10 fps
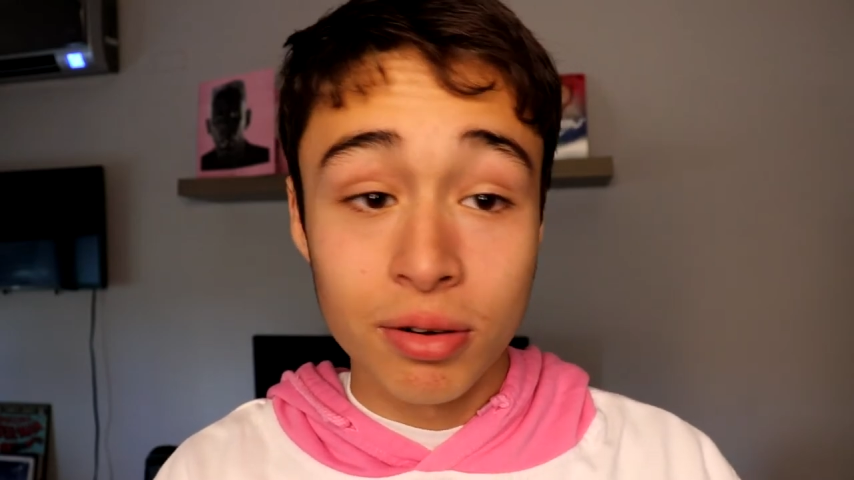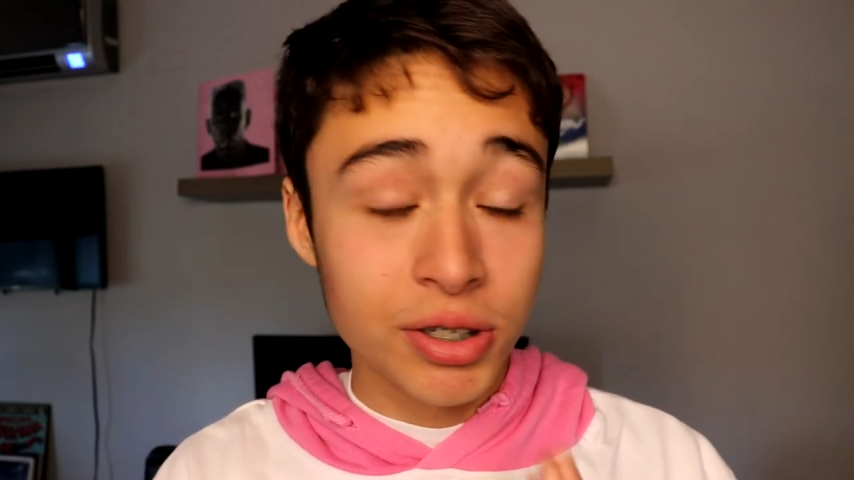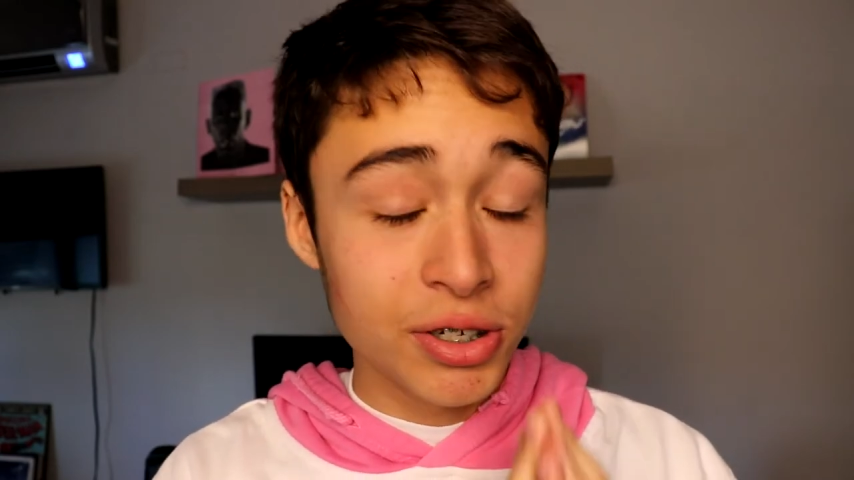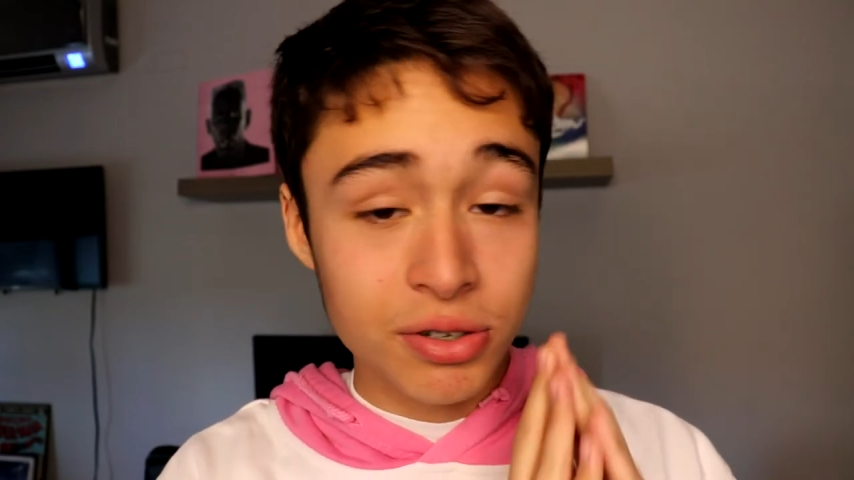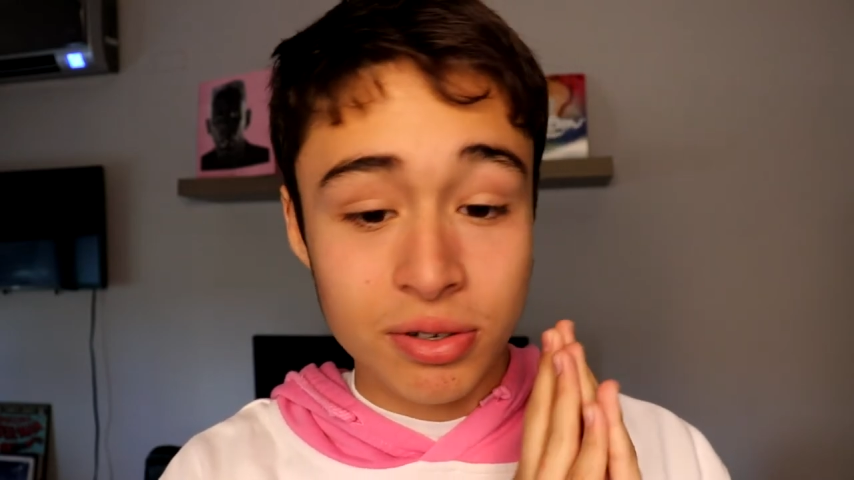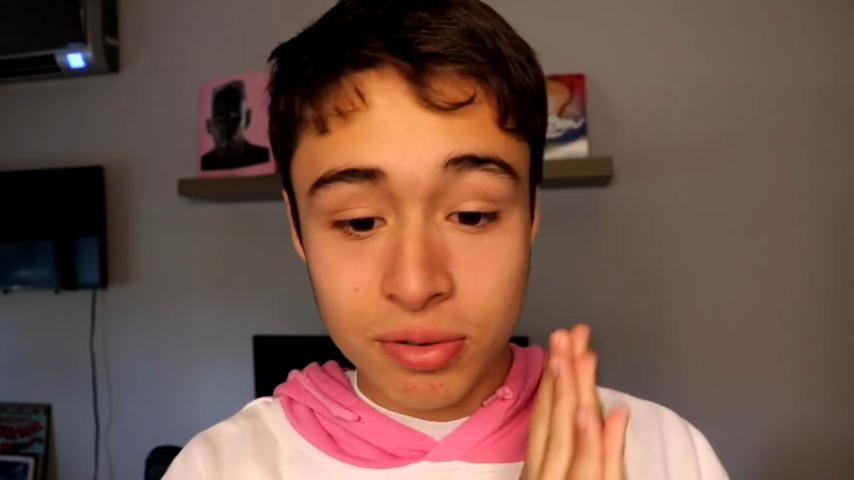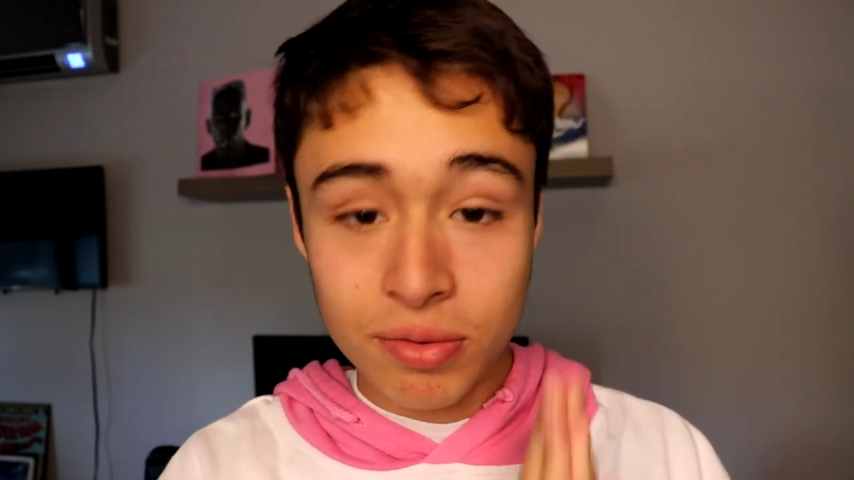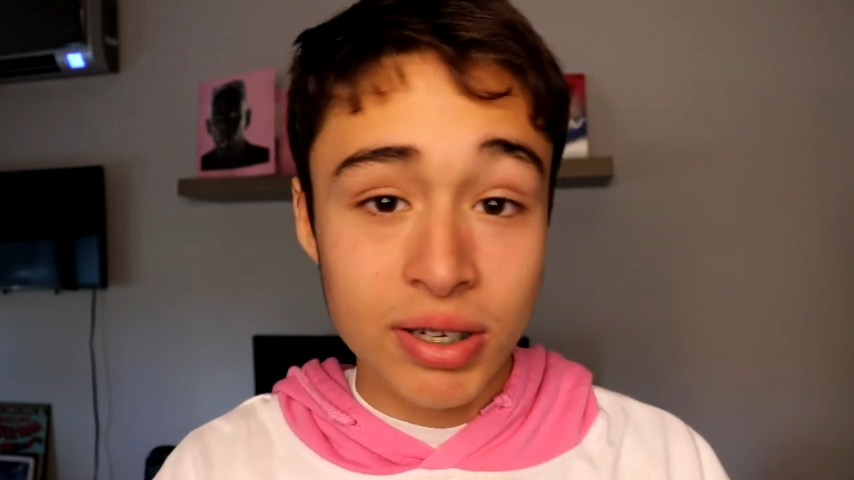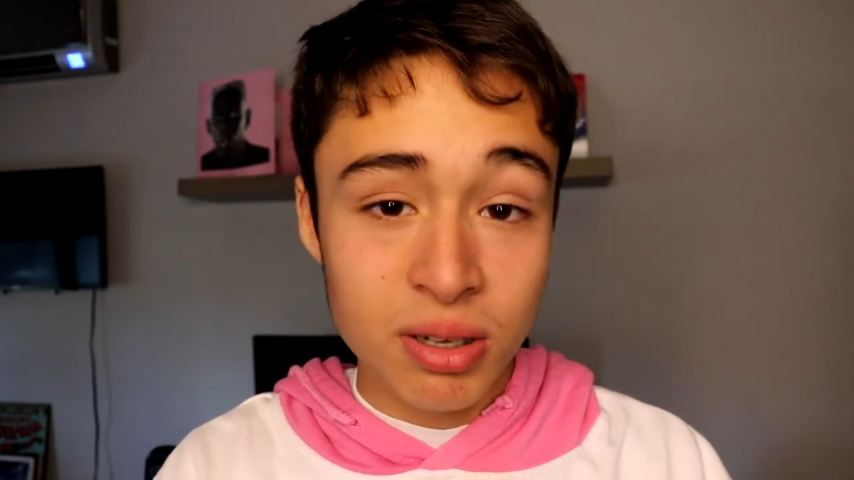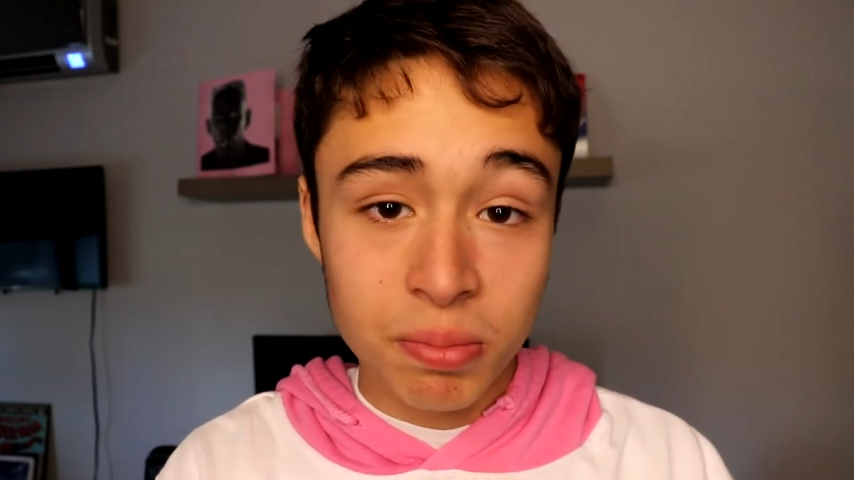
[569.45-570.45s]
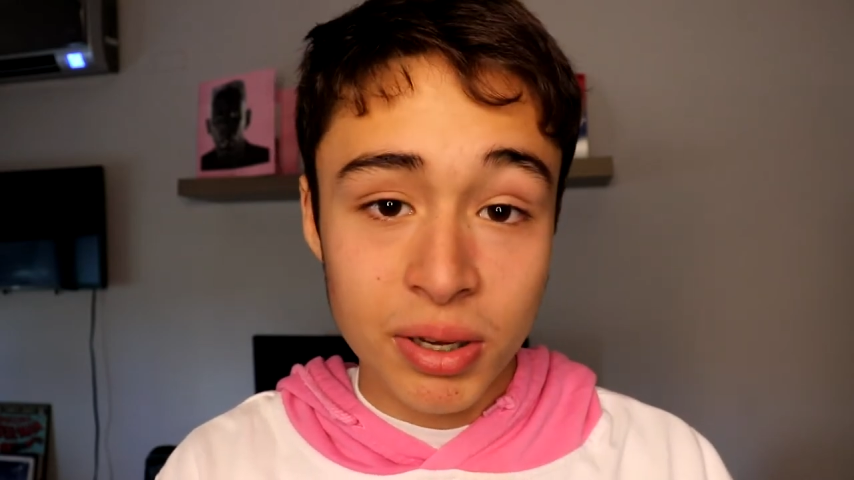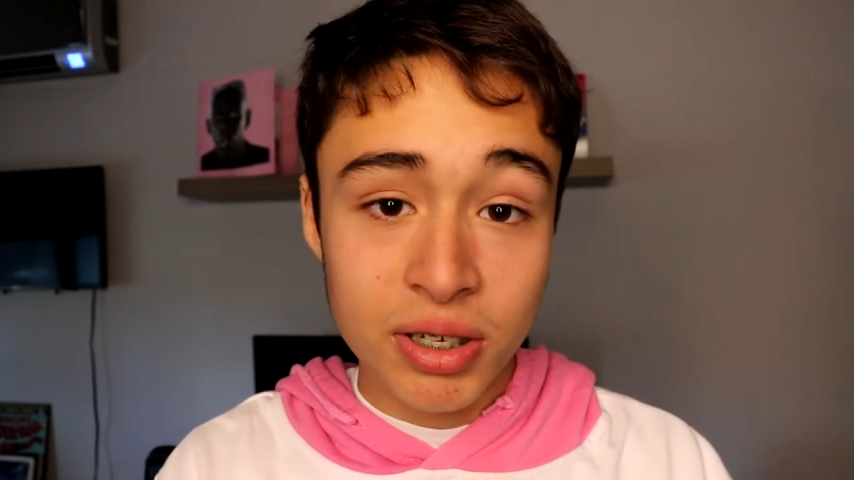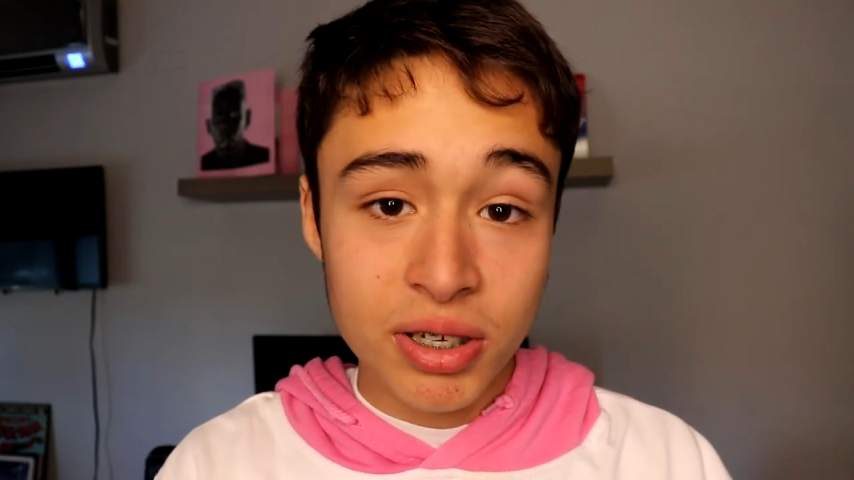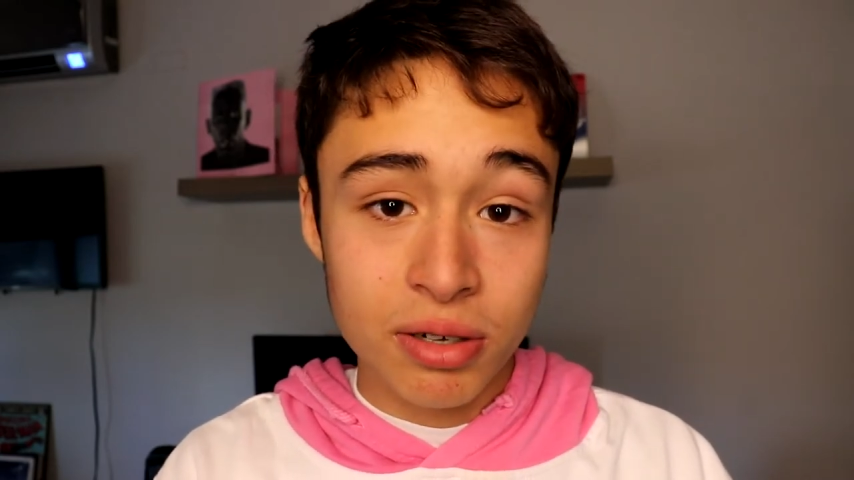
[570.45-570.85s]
and just rest in peace,